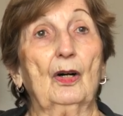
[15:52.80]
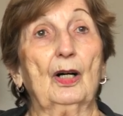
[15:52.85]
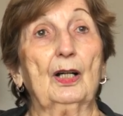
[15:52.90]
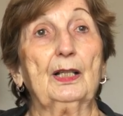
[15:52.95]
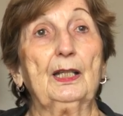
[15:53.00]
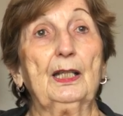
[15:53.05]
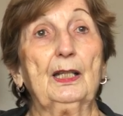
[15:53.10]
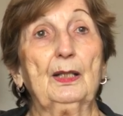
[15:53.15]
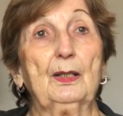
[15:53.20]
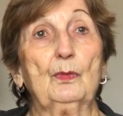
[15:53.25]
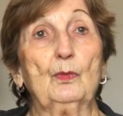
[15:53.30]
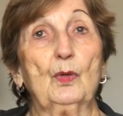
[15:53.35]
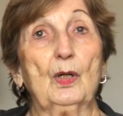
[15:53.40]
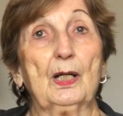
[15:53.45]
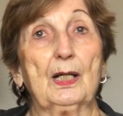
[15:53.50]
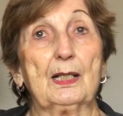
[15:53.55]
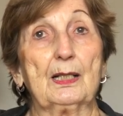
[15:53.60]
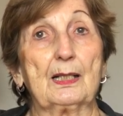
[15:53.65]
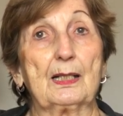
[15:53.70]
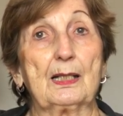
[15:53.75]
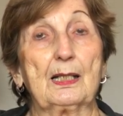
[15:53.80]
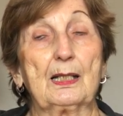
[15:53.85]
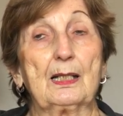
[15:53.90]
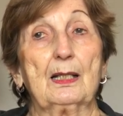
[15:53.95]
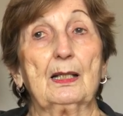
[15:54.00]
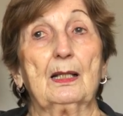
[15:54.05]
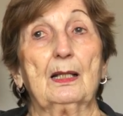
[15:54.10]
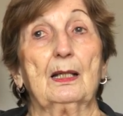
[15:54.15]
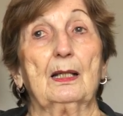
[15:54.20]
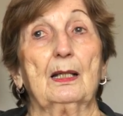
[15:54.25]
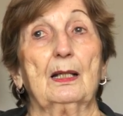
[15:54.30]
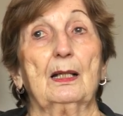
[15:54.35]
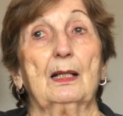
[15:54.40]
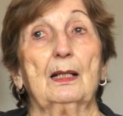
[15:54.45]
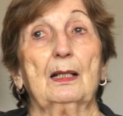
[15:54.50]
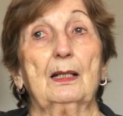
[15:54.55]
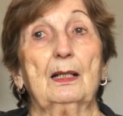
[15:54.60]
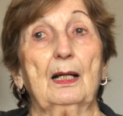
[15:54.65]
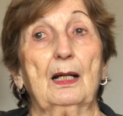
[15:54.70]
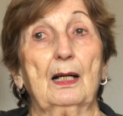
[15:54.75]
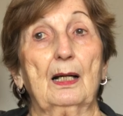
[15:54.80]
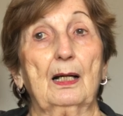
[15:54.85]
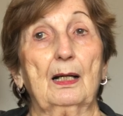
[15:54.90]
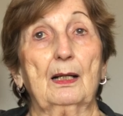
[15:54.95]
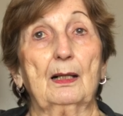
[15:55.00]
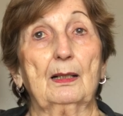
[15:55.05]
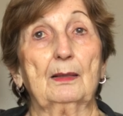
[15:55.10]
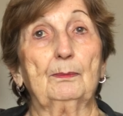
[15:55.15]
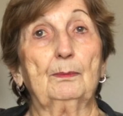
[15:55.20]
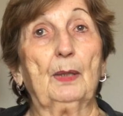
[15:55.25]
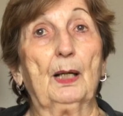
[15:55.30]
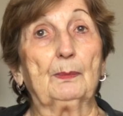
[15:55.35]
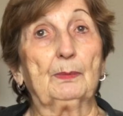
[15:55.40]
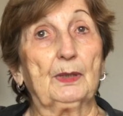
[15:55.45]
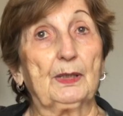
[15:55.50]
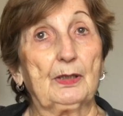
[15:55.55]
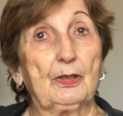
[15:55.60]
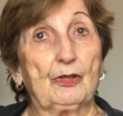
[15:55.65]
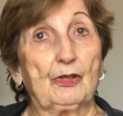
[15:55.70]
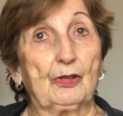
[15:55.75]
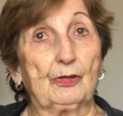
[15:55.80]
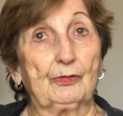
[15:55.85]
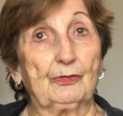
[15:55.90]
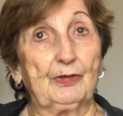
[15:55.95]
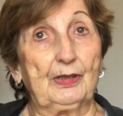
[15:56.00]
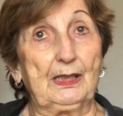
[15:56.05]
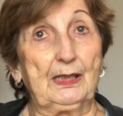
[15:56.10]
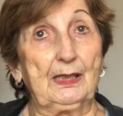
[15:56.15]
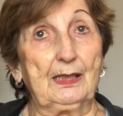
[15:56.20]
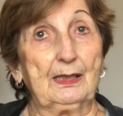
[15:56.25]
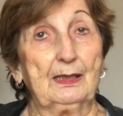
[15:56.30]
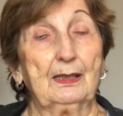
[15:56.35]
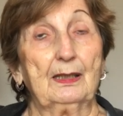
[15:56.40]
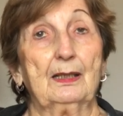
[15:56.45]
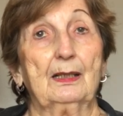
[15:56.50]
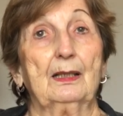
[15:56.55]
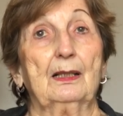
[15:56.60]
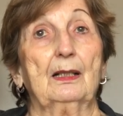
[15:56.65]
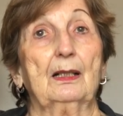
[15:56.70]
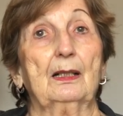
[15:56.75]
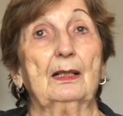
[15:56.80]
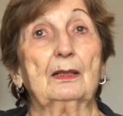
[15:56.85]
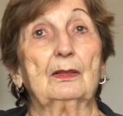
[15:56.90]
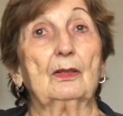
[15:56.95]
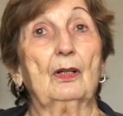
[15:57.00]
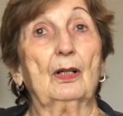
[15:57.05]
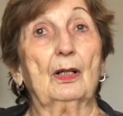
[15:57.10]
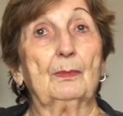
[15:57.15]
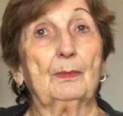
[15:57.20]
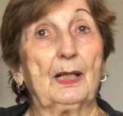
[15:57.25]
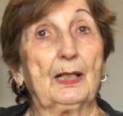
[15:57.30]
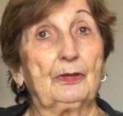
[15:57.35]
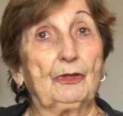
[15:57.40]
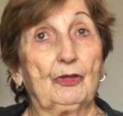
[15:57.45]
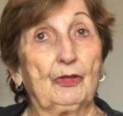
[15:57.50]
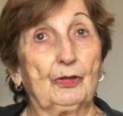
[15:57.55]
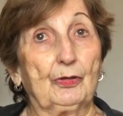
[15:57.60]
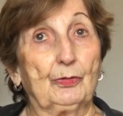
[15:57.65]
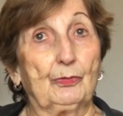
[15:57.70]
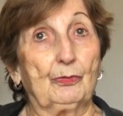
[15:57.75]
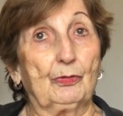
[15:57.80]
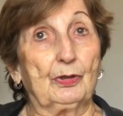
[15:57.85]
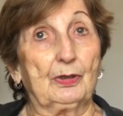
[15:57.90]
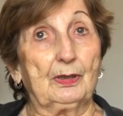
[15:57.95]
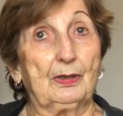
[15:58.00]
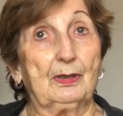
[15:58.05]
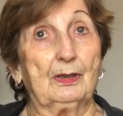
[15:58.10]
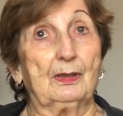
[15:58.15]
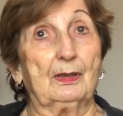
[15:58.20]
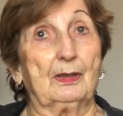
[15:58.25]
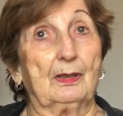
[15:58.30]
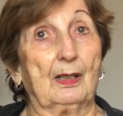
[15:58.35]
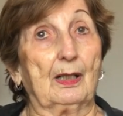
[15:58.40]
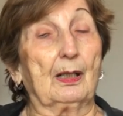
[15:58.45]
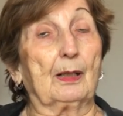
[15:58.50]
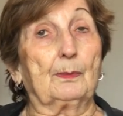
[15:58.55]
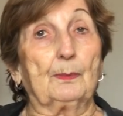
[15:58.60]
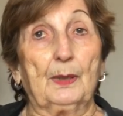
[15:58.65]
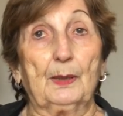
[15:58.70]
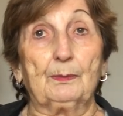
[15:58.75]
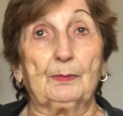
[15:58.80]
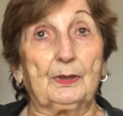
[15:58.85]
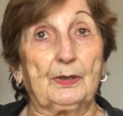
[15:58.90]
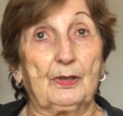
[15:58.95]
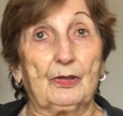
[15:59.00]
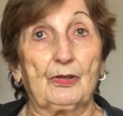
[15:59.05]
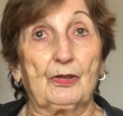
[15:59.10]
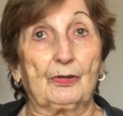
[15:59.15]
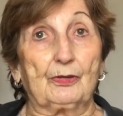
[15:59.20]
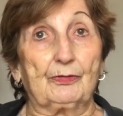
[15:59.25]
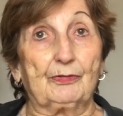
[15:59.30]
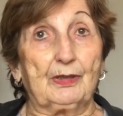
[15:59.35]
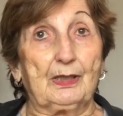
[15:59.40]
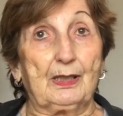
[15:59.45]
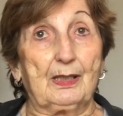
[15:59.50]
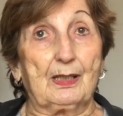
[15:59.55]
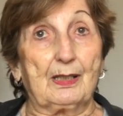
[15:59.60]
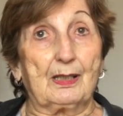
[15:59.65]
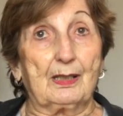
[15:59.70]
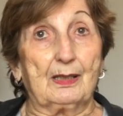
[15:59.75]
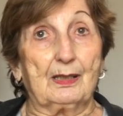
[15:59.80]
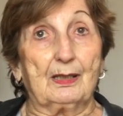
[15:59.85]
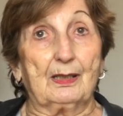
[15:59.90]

He was a public servant, and all my children are public servants,